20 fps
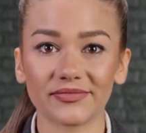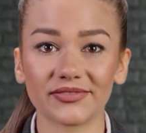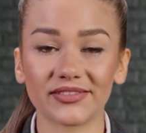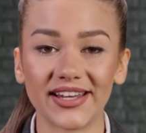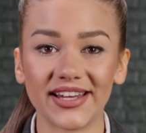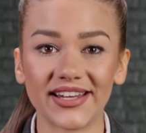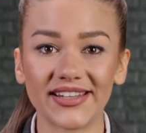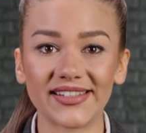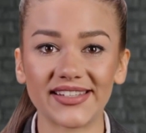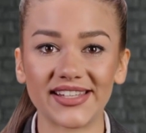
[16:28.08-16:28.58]

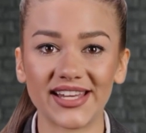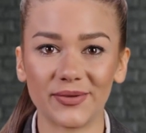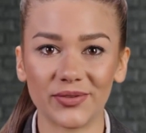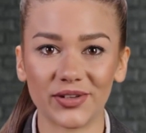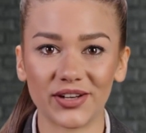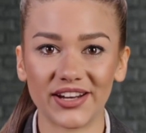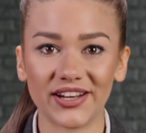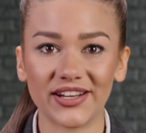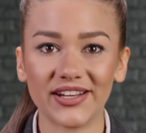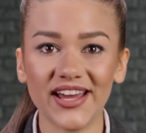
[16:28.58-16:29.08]
In
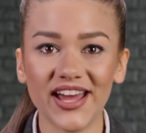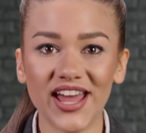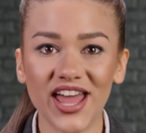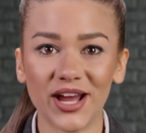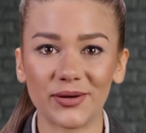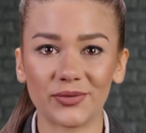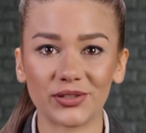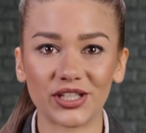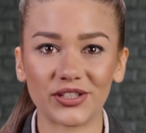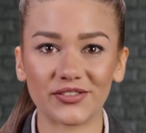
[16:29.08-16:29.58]
summary,
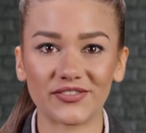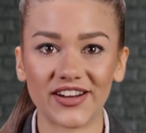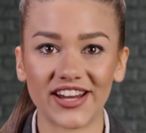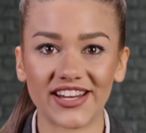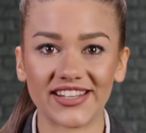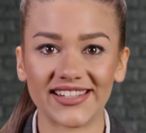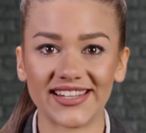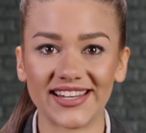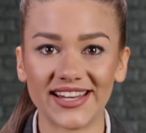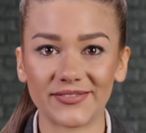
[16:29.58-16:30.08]
option
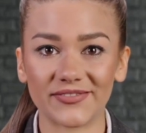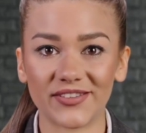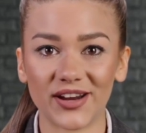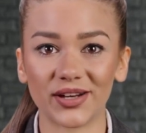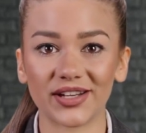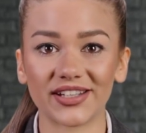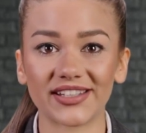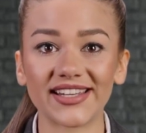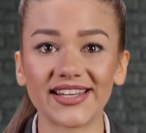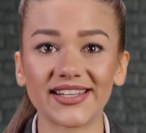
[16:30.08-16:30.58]
pricing and
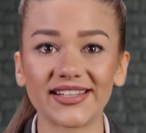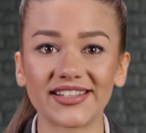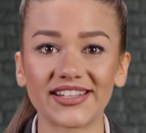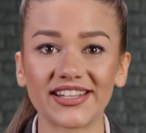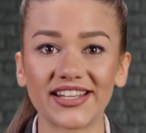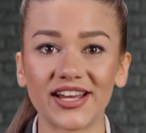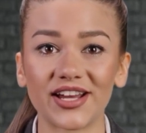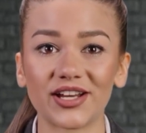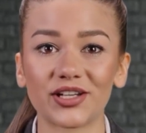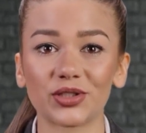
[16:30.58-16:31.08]

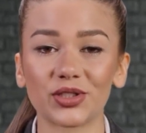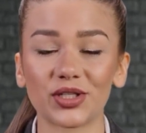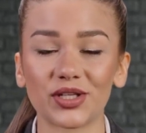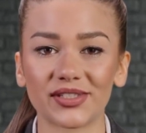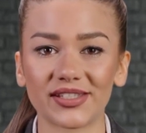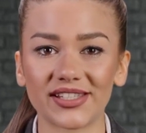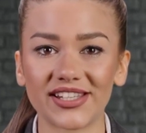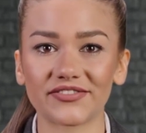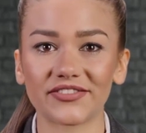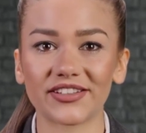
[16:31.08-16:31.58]
volatility are
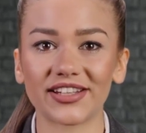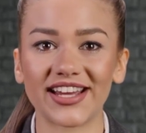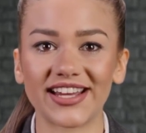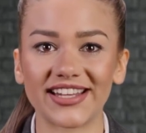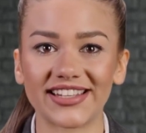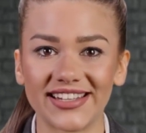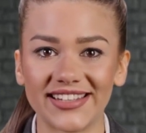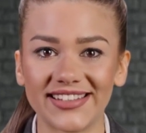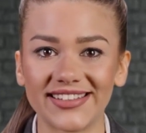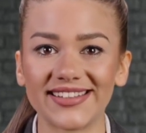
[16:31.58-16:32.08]
closely
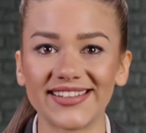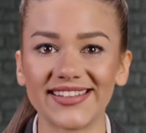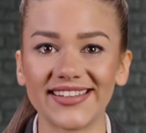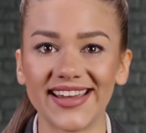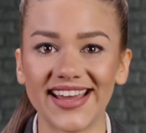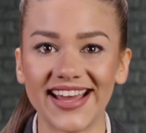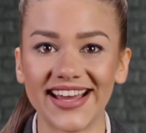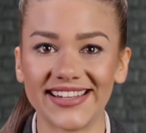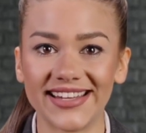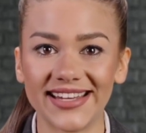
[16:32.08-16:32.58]
related,
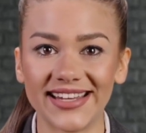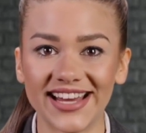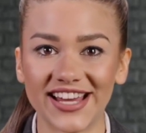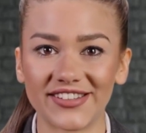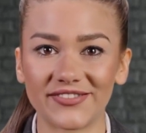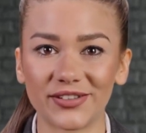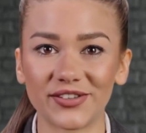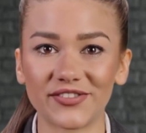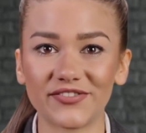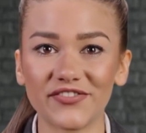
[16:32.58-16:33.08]
and the
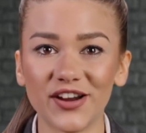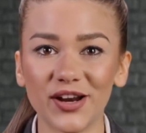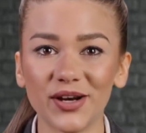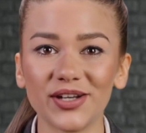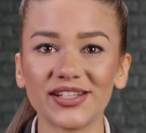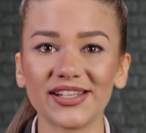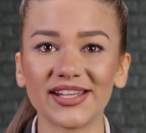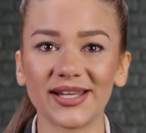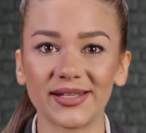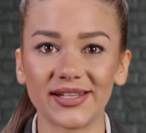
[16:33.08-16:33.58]
level of
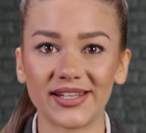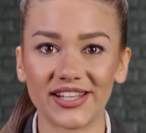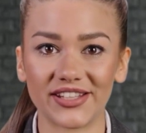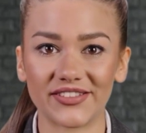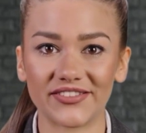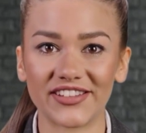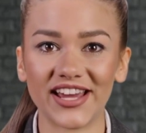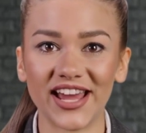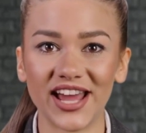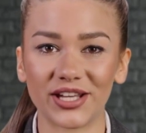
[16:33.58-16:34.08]
volatility
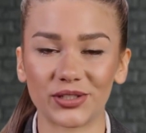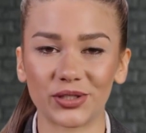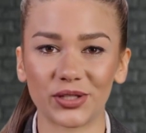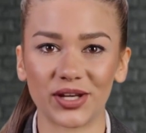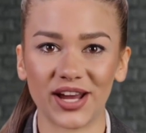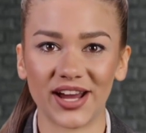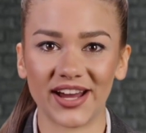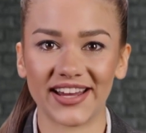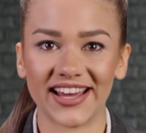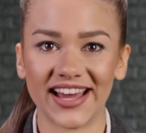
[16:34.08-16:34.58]
of the
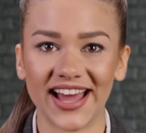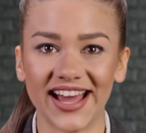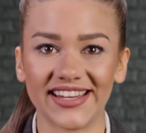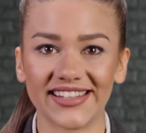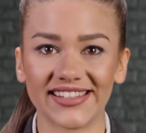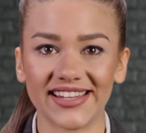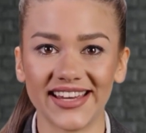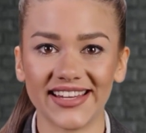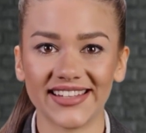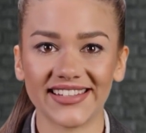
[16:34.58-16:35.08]
underlying
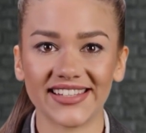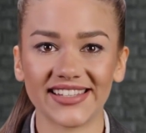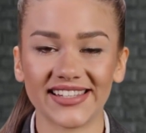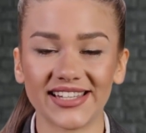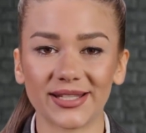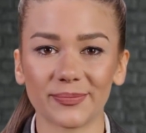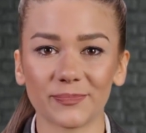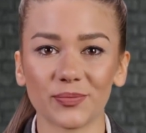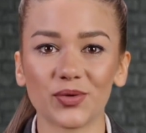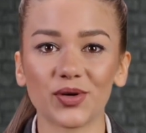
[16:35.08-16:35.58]
asset is
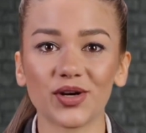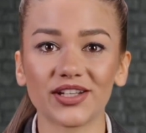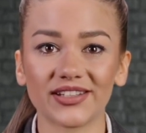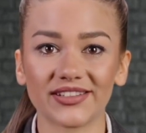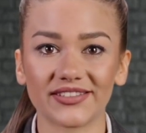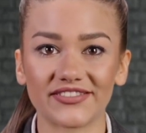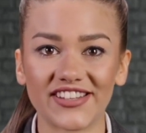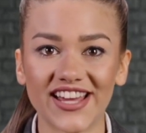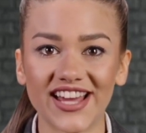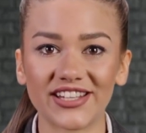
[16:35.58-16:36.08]
an
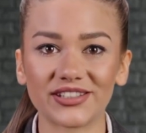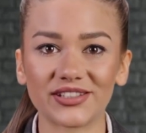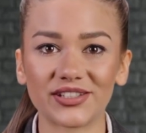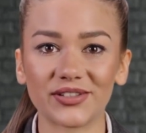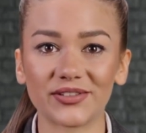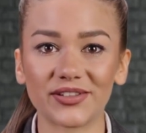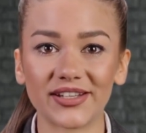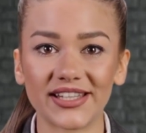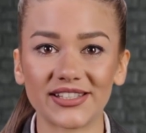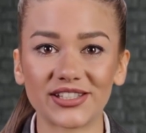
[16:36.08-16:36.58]
important
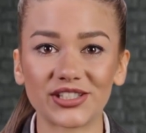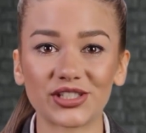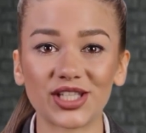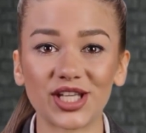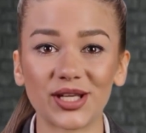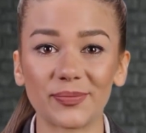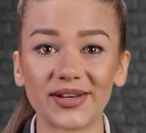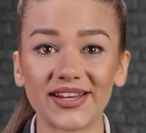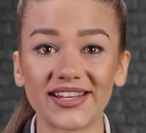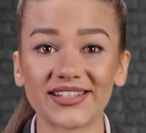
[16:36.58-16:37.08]
factor in
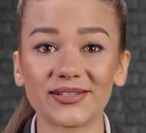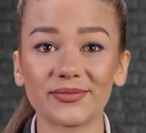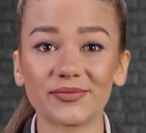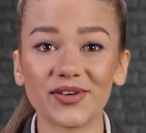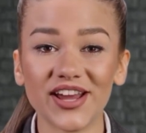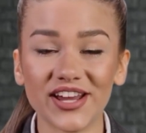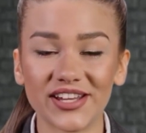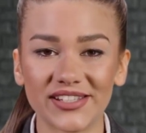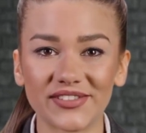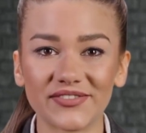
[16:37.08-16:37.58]
determining the
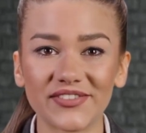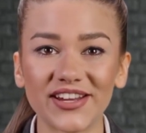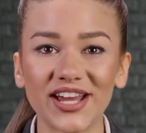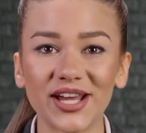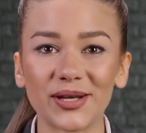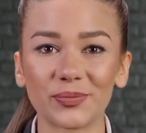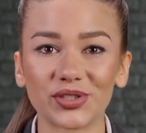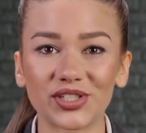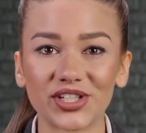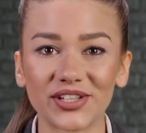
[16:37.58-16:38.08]
price of an
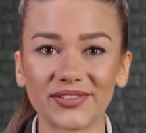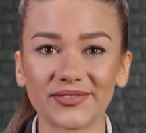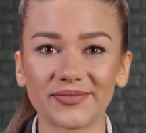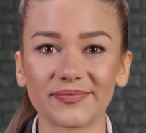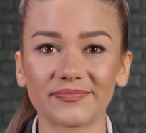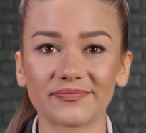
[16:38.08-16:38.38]
option.